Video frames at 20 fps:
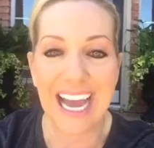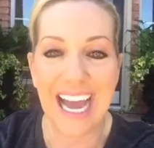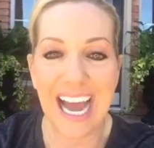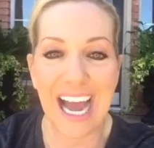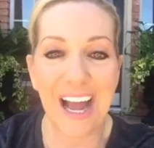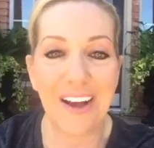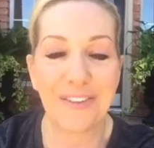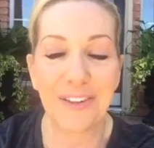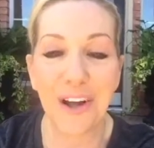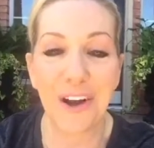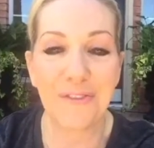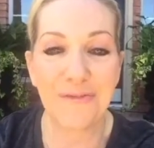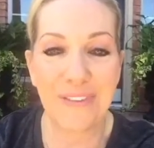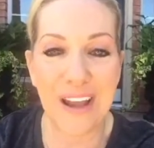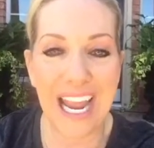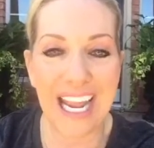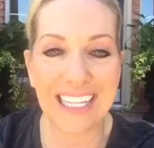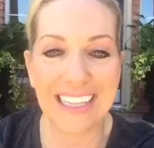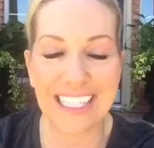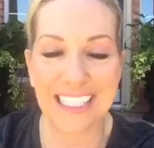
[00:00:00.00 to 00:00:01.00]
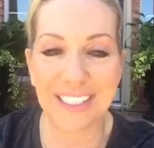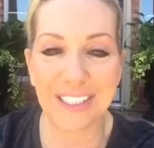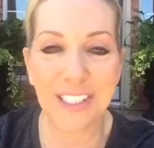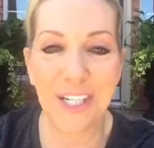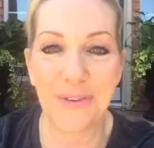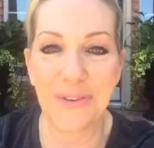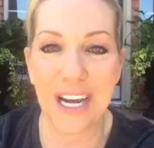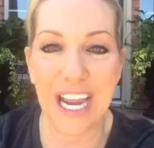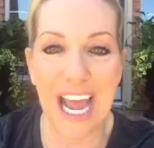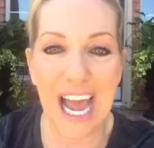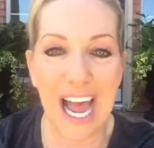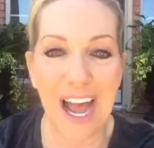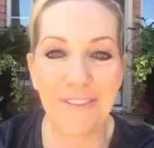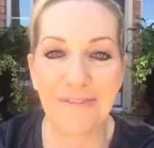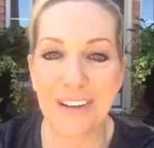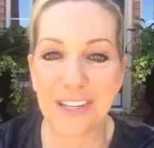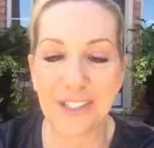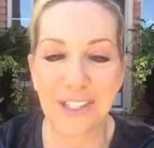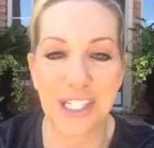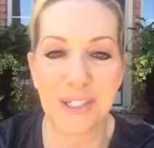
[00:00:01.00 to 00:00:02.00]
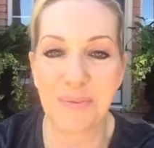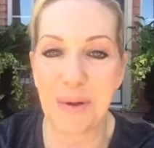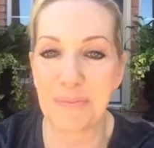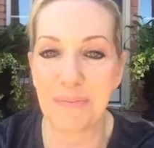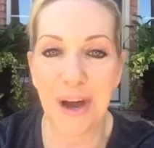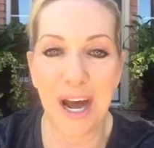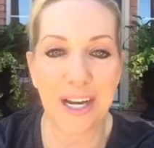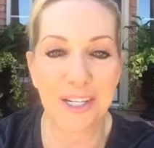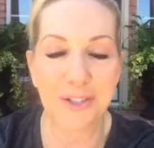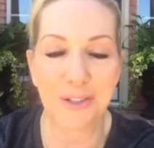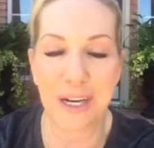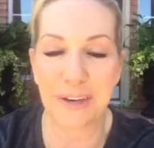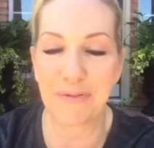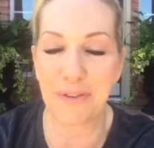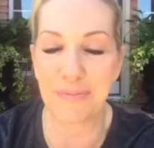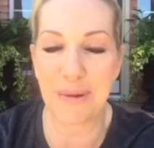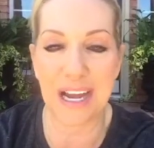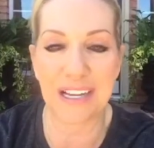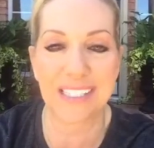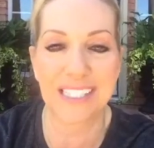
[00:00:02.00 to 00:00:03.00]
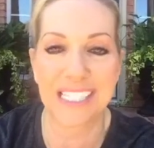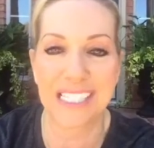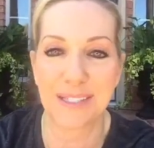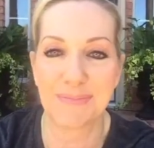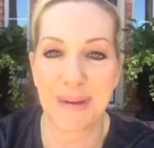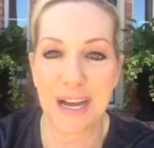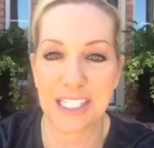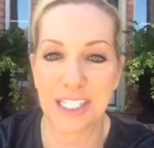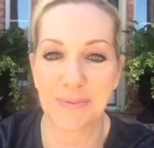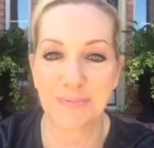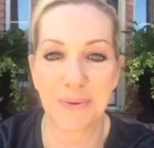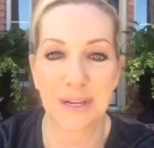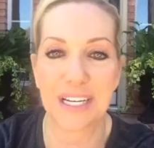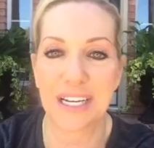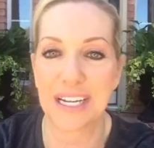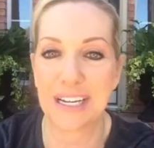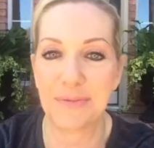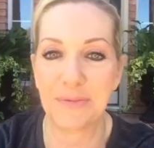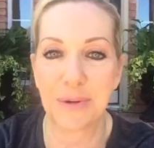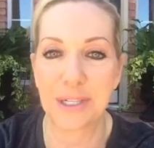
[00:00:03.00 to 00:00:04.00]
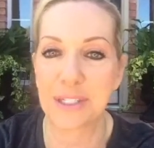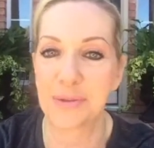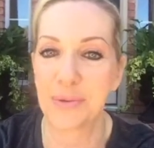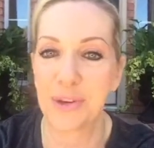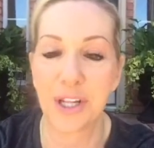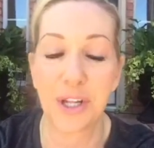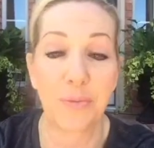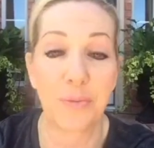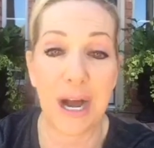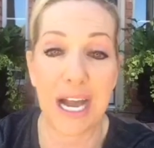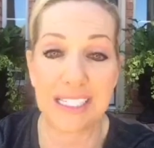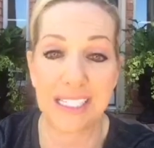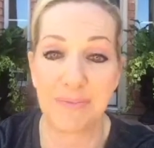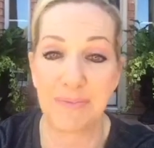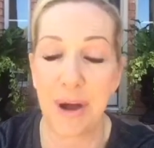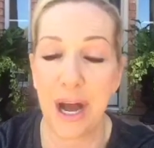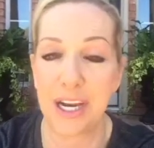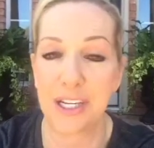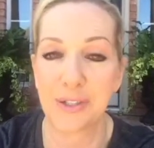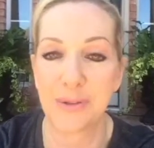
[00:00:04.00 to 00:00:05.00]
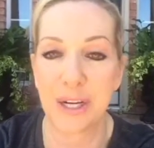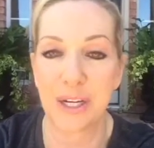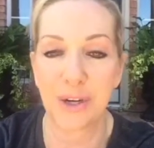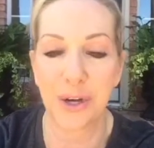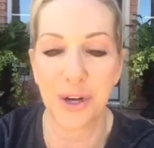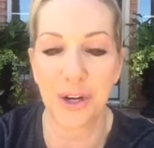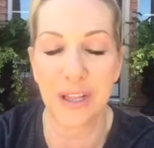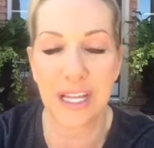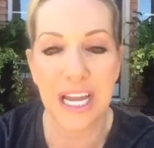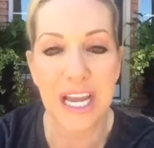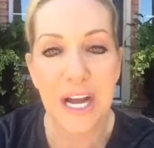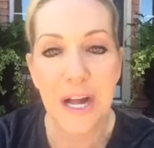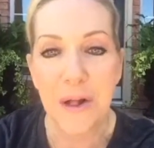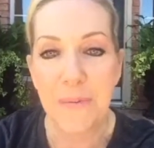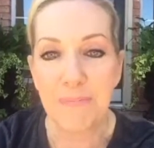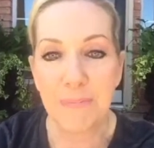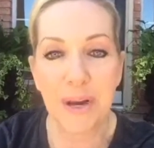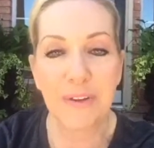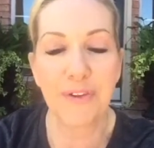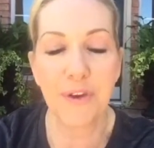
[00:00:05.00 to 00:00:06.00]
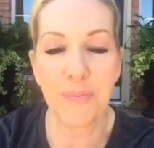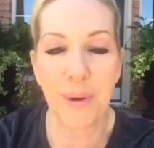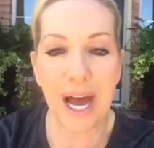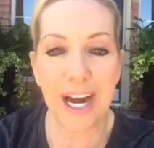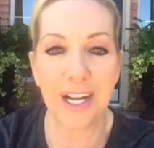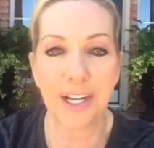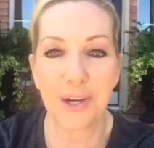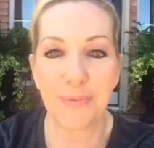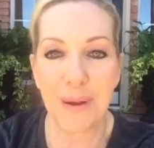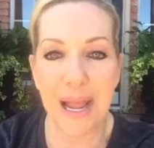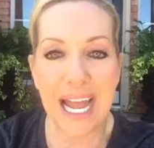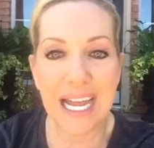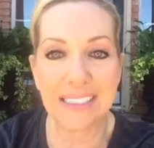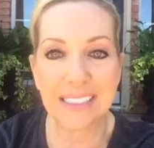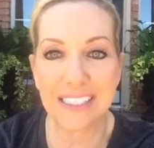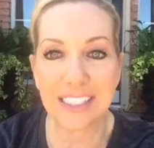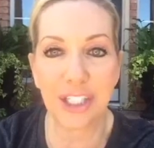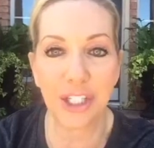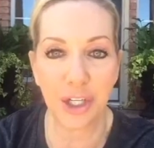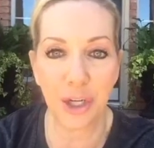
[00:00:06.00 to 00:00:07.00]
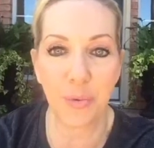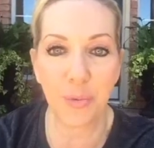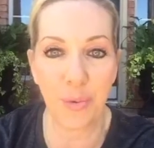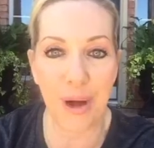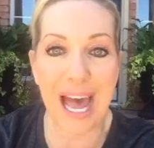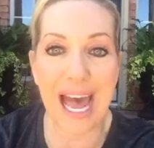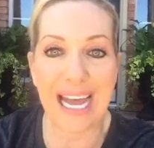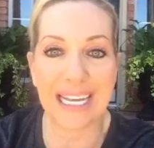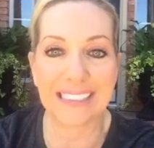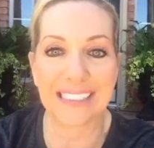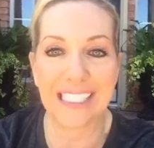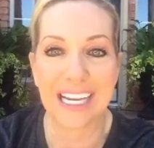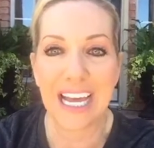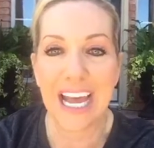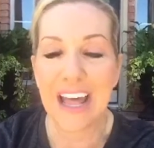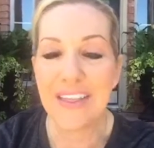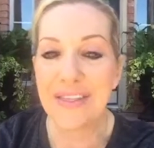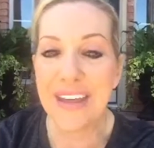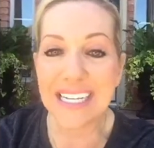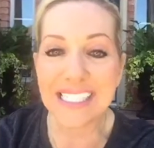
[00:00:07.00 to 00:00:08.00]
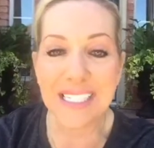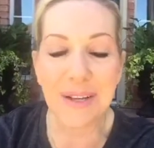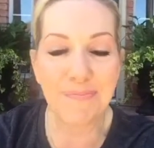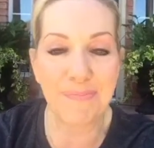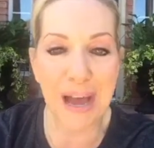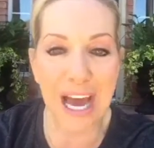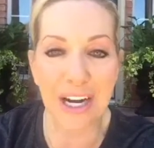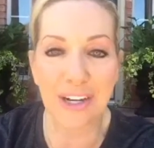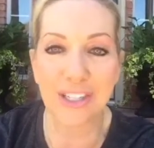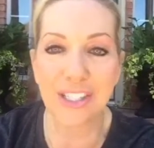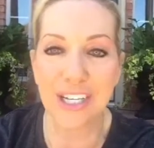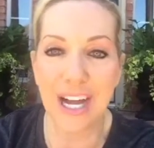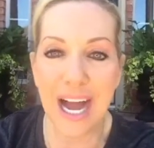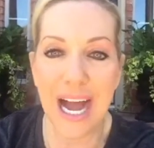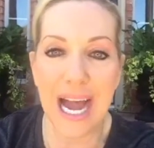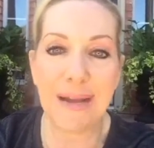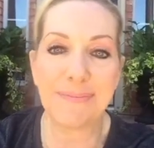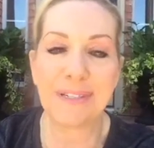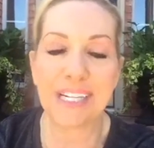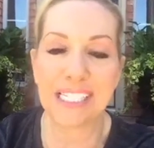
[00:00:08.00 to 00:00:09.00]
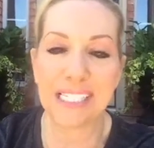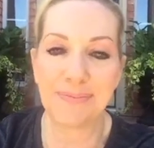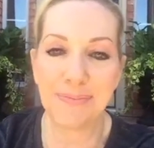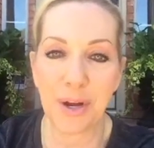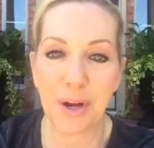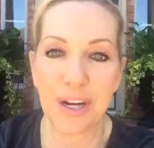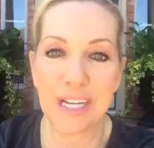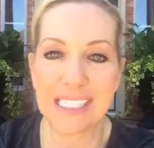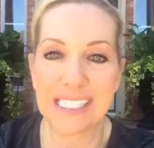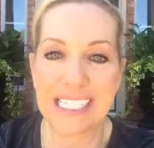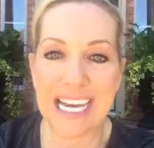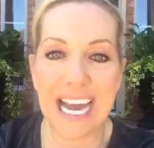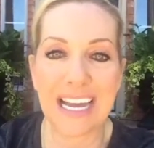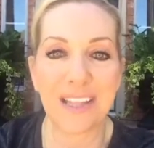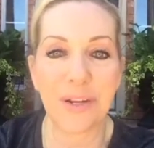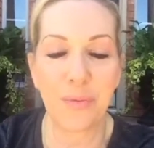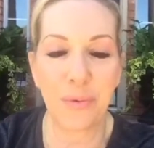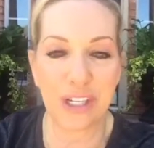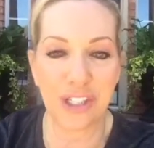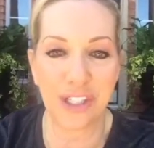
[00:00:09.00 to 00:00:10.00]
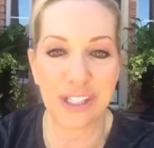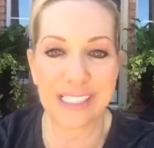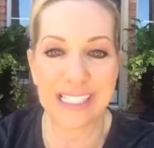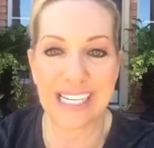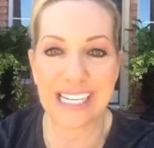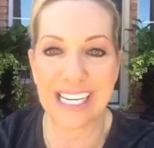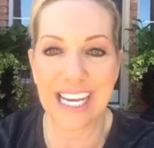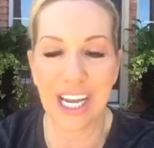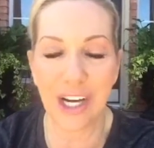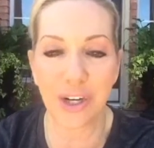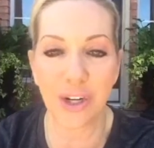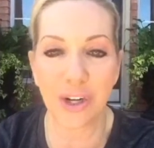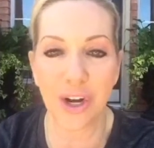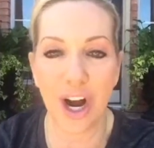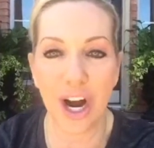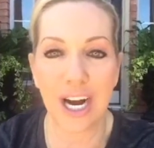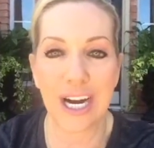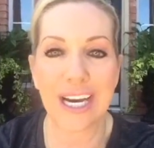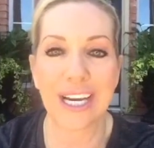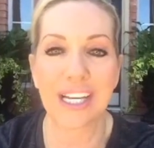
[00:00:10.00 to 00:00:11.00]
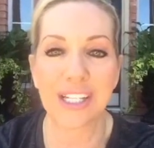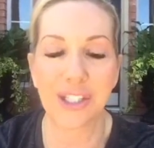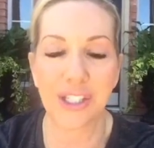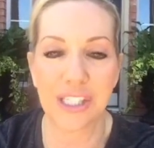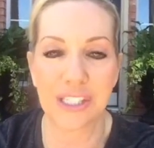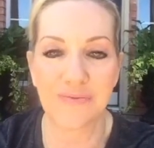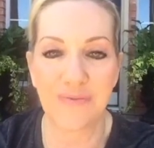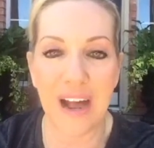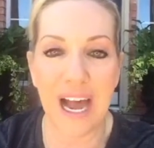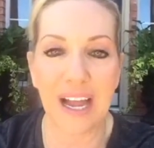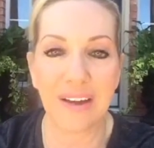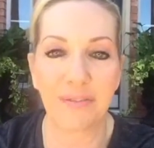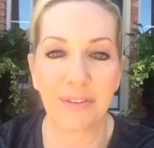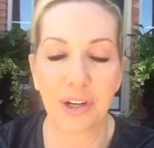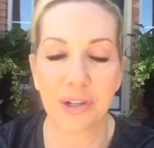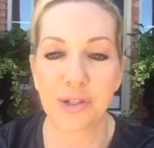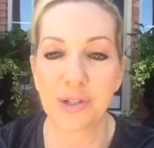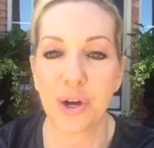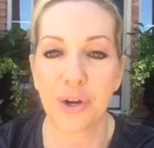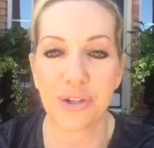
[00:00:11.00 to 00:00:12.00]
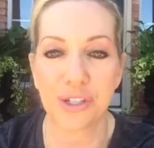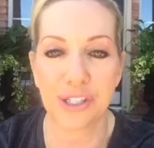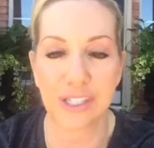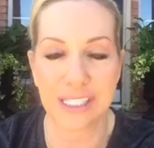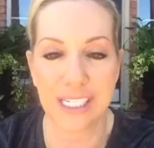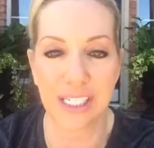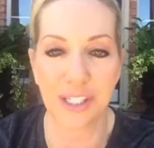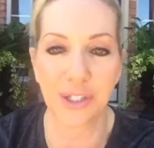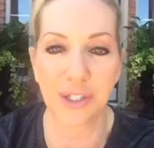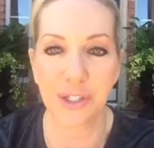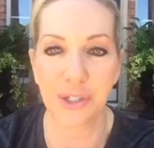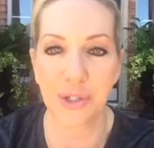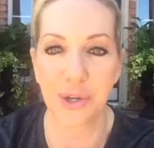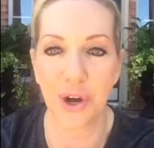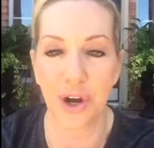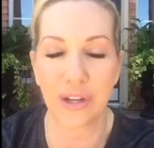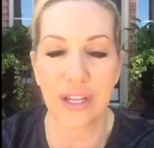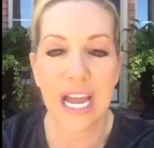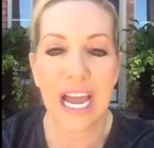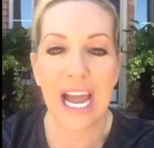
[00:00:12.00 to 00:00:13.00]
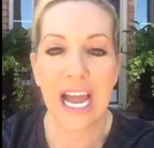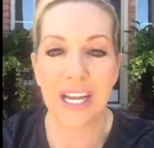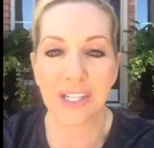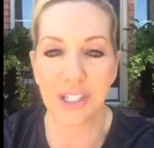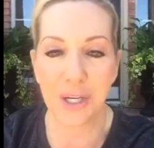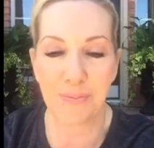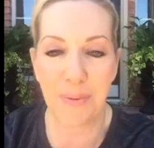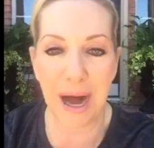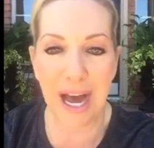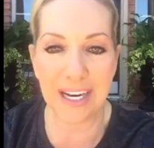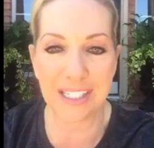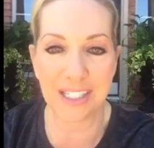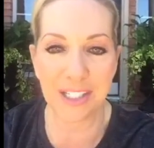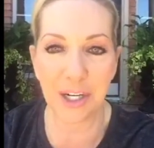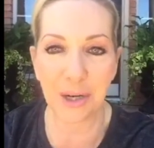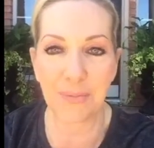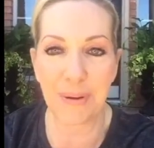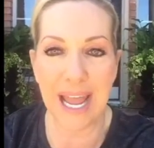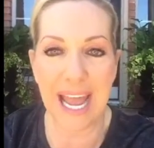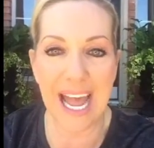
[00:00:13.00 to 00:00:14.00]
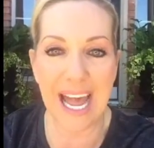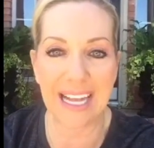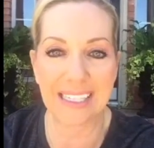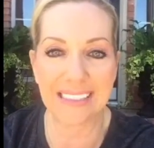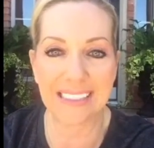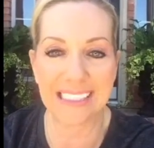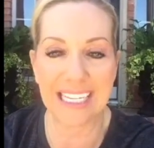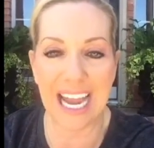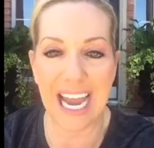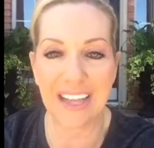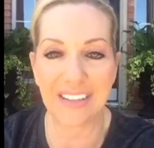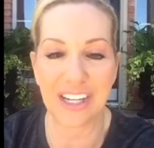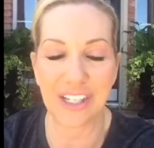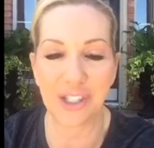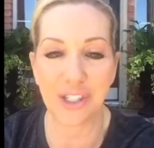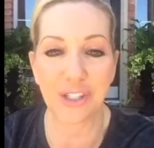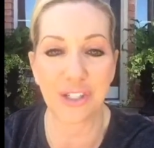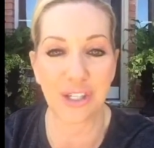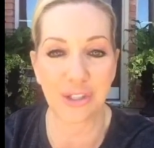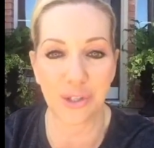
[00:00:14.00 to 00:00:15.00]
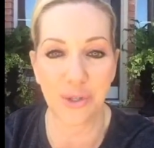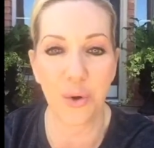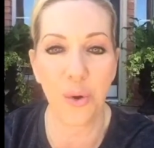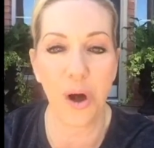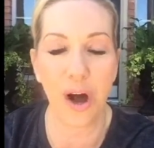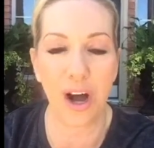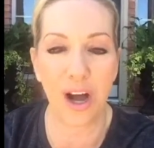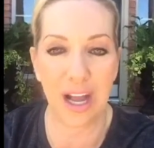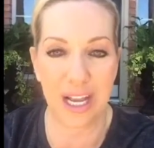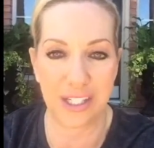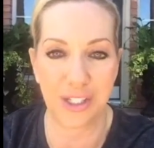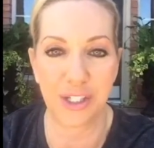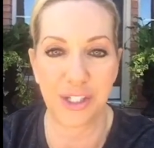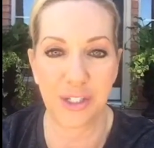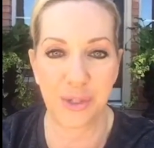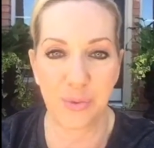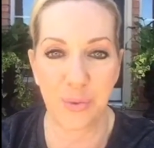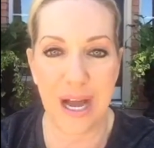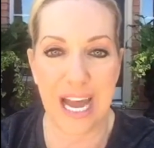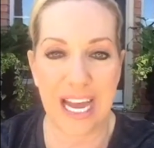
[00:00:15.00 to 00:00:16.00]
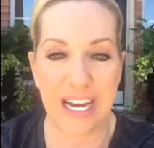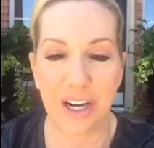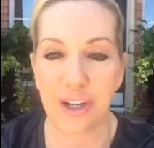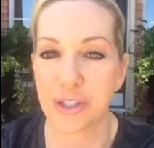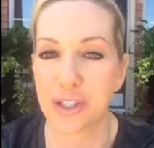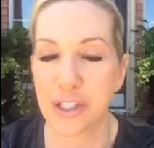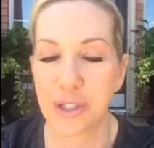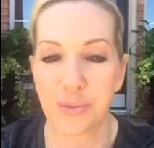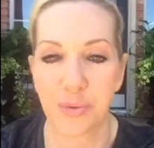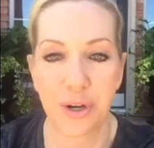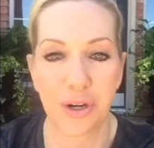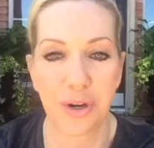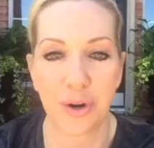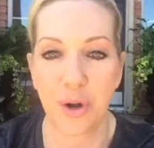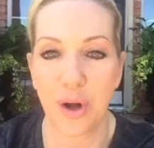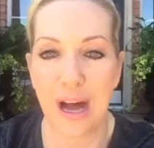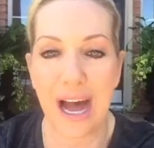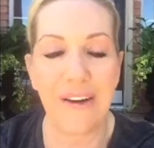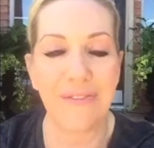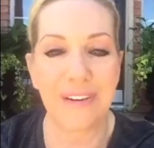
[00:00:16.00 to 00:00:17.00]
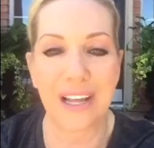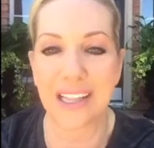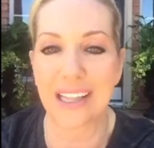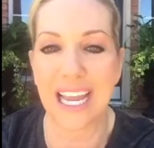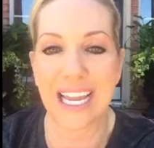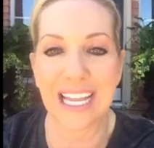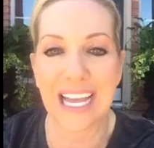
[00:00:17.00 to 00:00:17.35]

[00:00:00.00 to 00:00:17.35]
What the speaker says: Little Faith is 2.5, and she's been potty trained for about 6 months. Brittany was really wise and potty trained early. But if you potty in your pants, you're wet. That's a better time to experience that than when she's in kindergarten and she's 5 years old or 6 years old and she potties in her pants and then she's at school and she's wet or she's ruined her whole outfit.